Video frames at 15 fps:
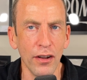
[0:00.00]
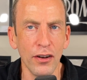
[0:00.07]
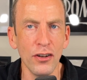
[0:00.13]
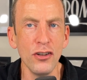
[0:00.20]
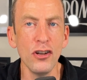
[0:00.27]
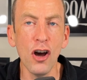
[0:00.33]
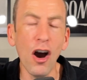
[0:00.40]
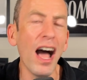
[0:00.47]

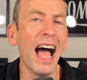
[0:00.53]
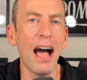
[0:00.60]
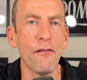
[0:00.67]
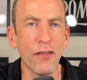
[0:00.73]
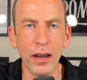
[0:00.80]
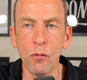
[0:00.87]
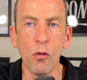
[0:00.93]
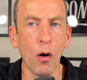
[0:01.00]
not
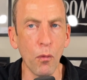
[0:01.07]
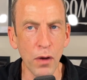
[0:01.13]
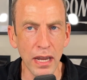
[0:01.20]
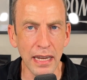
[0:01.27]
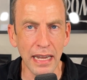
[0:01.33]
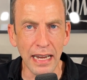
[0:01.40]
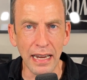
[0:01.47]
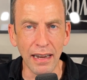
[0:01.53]
having what we
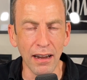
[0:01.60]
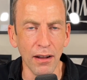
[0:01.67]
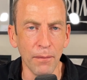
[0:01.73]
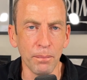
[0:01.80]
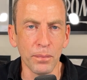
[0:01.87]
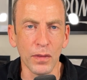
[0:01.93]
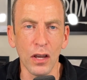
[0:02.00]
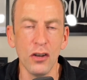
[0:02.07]
need,
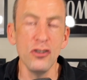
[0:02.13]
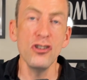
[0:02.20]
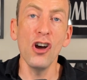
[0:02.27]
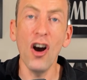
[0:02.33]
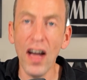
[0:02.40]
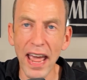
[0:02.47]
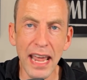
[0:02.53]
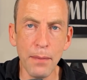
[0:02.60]

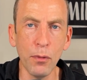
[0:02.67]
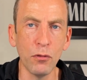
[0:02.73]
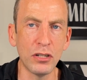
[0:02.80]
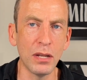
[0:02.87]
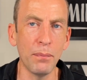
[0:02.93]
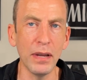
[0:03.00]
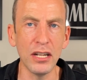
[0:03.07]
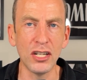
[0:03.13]
not able
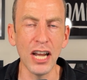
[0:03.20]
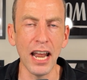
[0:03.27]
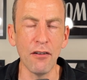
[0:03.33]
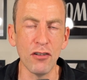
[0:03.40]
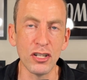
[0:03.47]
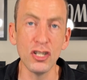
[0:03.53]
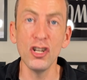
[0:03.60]
to be generous,